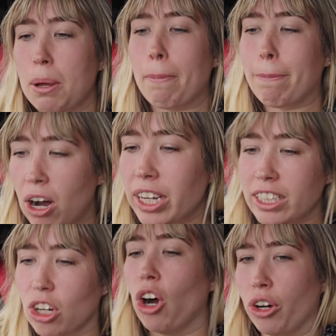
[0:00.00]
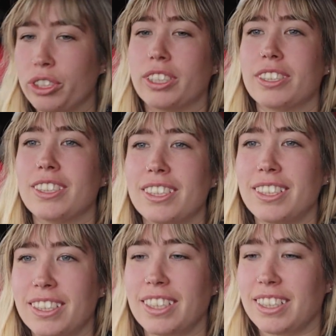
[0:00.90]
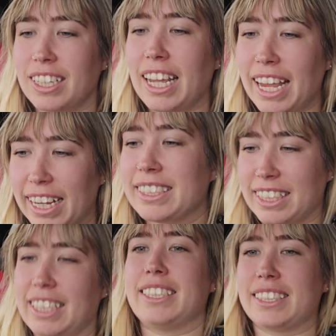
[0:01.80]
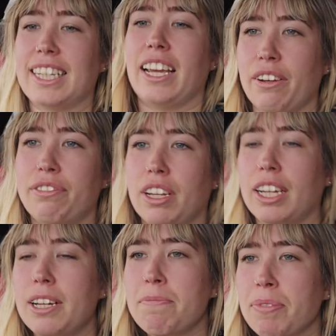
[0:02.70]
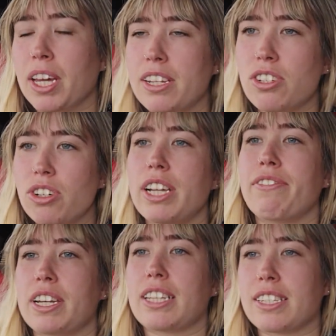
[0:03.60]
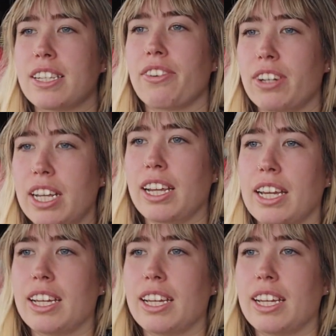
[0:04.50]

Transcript: my God, is it stiff. Like, and it's not even necessarily